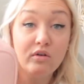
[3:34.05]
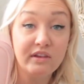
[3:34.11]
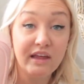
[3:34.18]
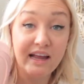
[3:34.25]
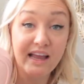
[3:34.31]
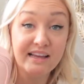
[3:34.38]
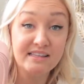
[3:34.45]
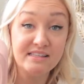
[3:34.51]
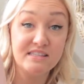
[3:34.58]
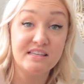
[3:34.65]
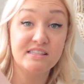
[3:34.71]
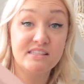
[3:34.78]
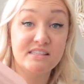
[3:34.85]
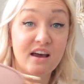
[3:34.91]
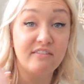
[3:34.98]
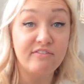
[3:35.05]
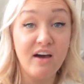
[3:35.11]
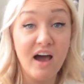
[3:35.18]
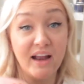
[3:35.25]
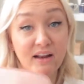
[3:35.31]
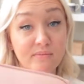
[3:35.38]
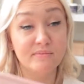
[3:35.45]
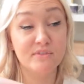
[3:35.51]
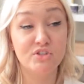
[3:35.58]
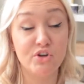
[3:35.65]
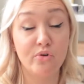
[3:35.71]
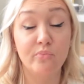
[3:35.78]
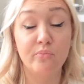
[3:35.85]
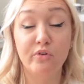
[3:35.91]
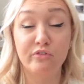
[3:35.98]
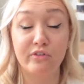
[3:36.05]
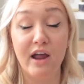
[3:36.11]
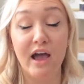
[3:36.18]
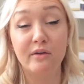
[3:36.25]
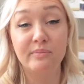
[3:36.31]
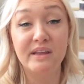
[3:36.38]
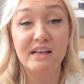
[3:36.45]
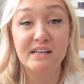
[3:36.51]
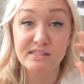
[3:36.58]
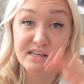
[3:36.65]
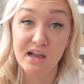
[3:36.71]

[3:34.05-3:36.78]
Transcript: like if the stuffed items don't move around because